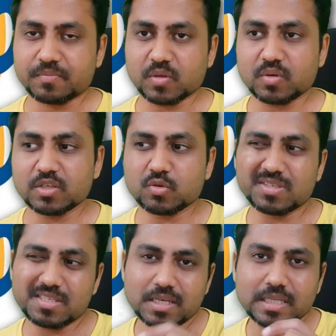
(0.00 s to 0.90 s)
Okay, so
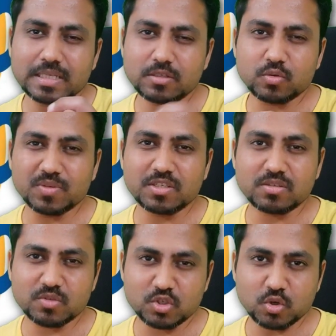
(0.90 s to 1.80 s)
this key needs to be
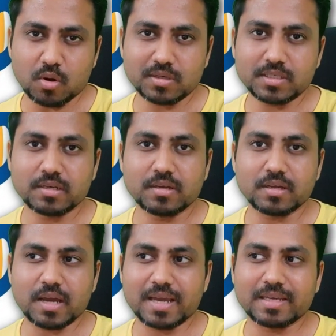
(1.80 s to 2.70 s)
short.
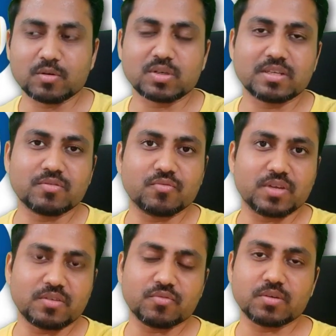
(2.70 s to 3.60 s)
I cannot give a
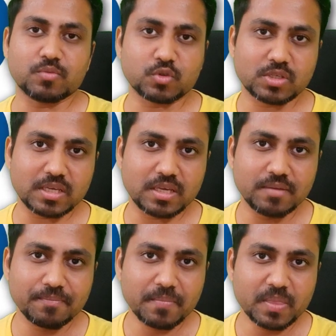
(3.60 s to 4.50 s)
very verbose key
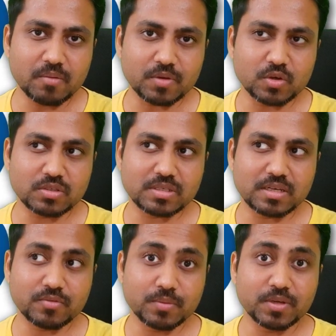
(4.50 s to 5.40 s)
because
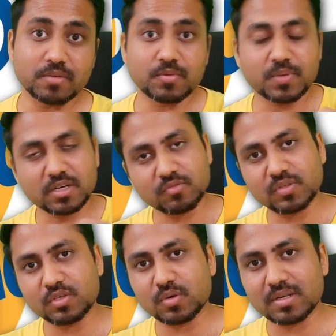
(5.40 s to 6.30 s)
it will become a part of
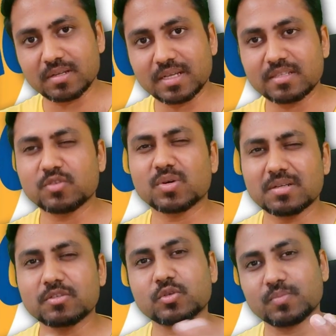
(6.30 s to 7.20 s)
the URL, and the
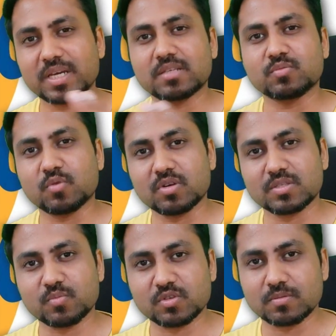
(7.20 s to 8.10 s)
URL should be as small
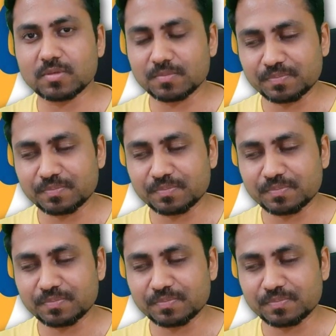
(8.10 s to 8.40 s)
as possible.